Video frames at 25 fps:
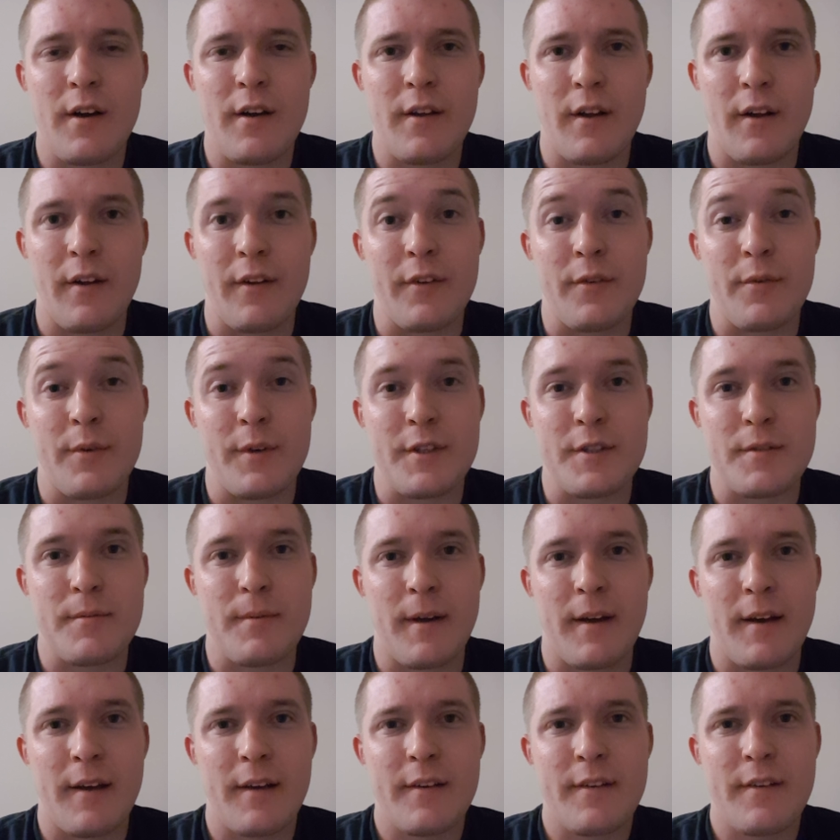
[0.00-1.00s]
on
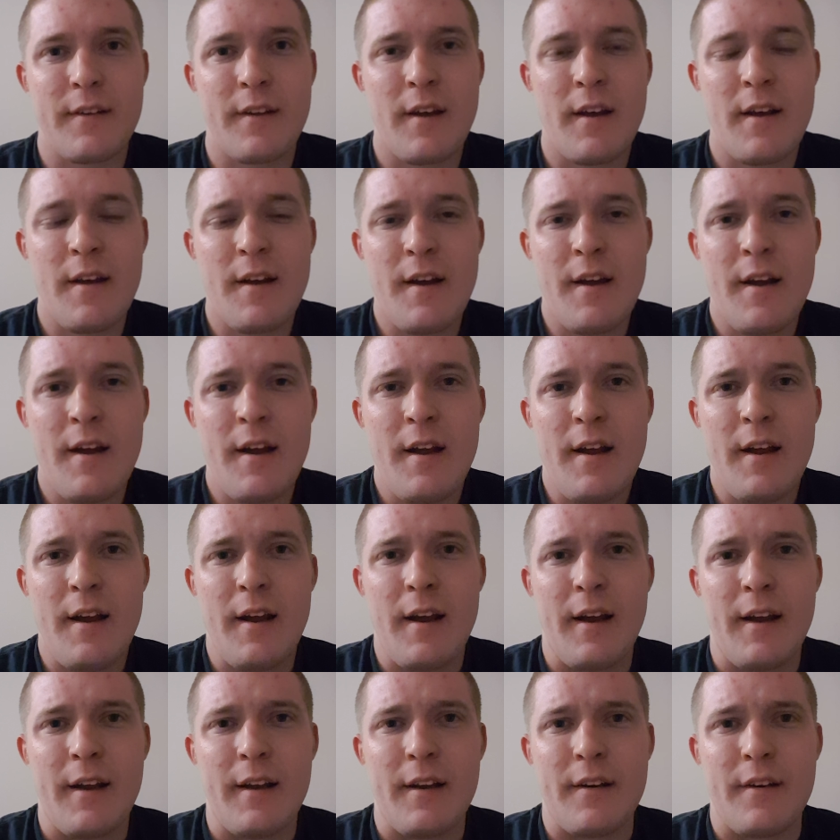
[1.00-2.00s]
switchbacks.
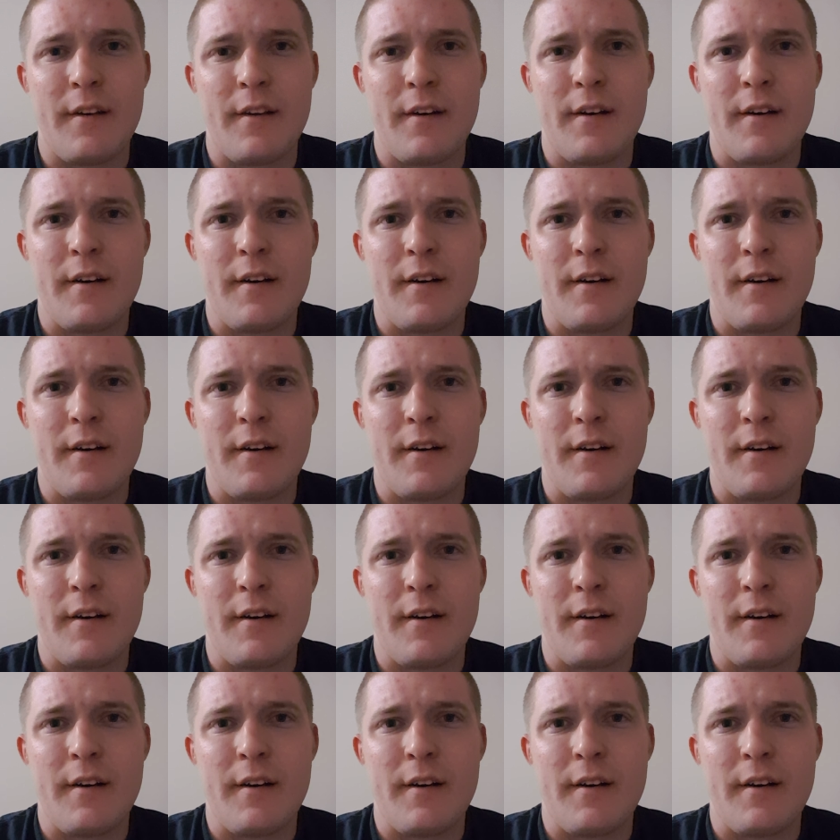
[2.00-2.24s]
And,